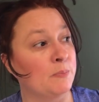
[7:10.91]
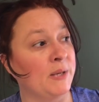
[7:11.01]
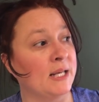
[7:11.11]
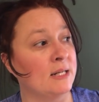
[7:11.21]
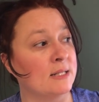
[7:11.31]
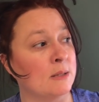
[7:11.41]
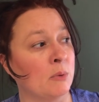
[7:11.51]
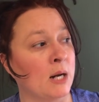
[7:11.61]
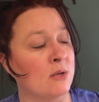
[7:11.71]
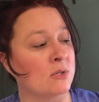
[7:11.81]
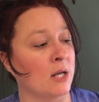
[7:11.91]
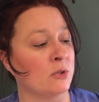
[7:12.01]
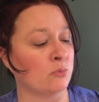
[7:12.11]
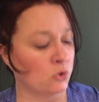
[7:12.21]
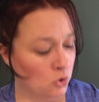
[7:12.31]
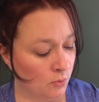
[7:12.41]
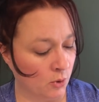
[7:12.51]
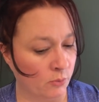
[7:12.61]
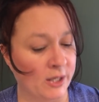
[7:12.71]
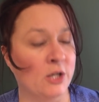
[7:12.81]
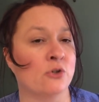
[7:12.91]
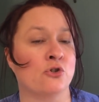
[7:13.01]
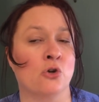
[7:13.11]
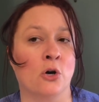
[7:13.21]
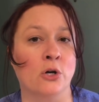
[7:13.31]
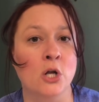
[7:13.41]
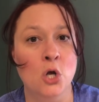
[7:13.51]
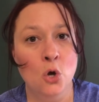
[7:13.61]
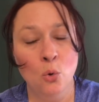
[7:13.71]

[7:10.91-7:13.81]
speaking to someone outside the room or reading your chart,